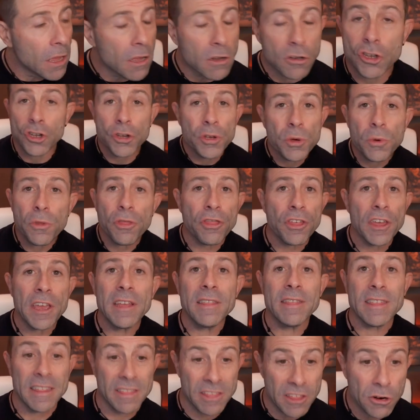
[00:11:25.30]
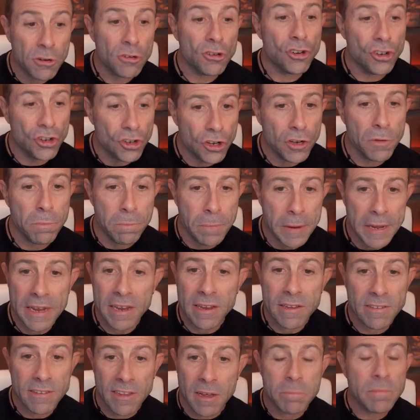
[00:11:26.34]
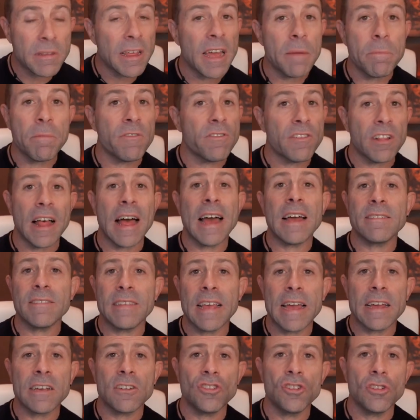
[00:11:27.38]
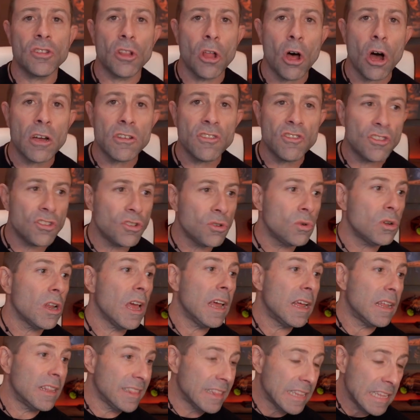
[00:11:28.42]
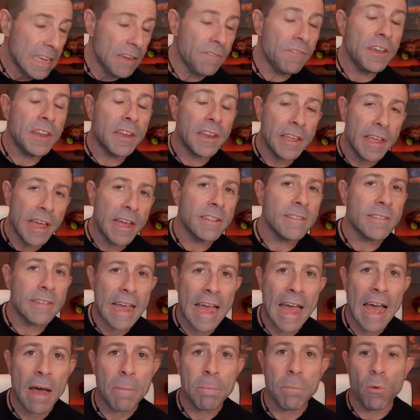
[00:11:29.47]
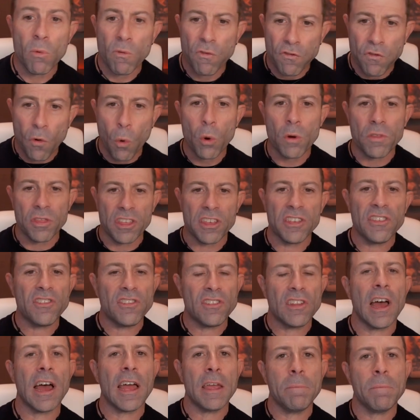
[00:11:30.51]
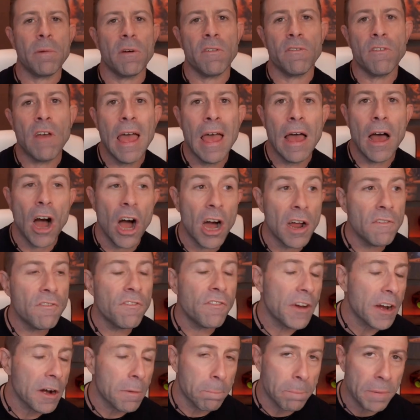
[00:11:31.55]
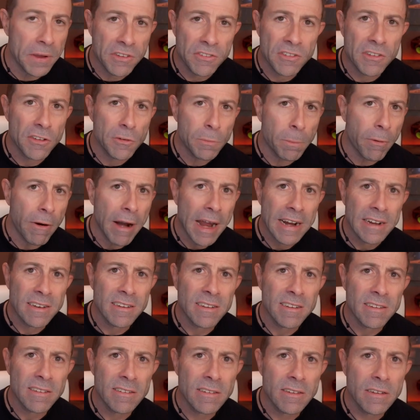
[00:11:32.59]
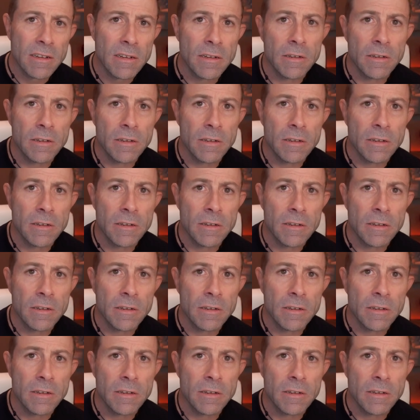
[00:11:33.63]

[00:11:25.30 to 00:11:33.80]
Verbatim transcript: Do you think that there should be some type of class action lawsuit levied against Apple for this type of unfair business practice?